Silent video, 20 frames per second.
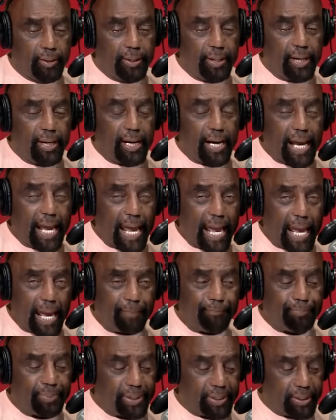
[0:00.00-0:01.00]
They are
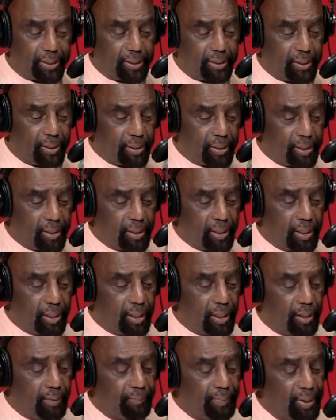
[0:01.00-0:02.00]
happy
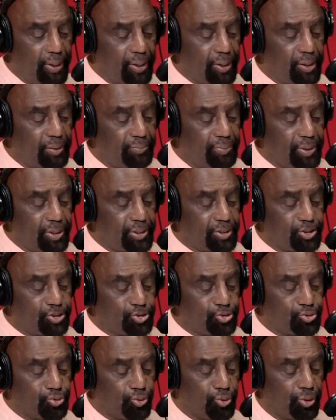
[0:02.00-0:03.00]
America being
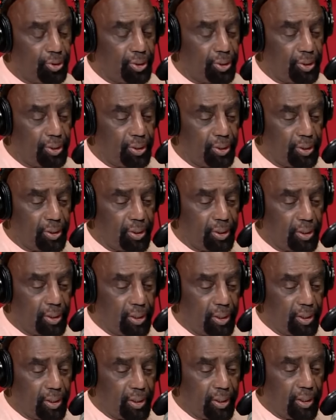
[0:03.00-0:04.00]
destroyed
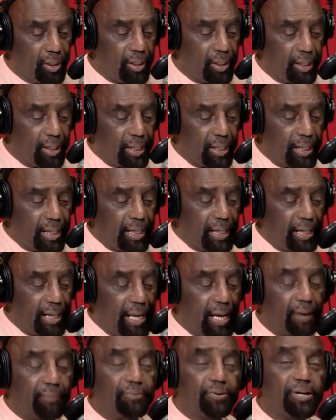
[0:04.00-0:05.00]
and
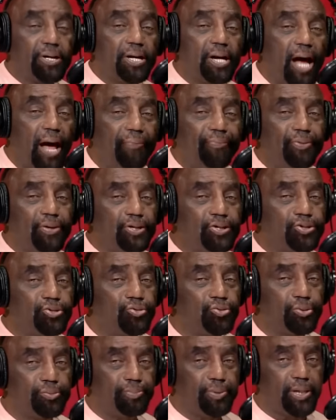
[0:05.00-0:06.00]
have nothing
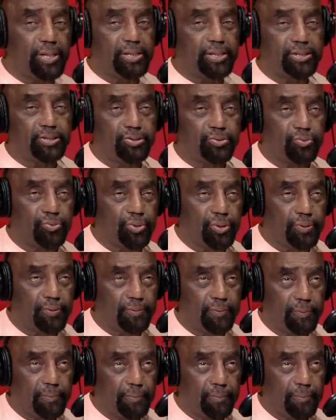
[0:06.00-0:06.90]
to replace it with.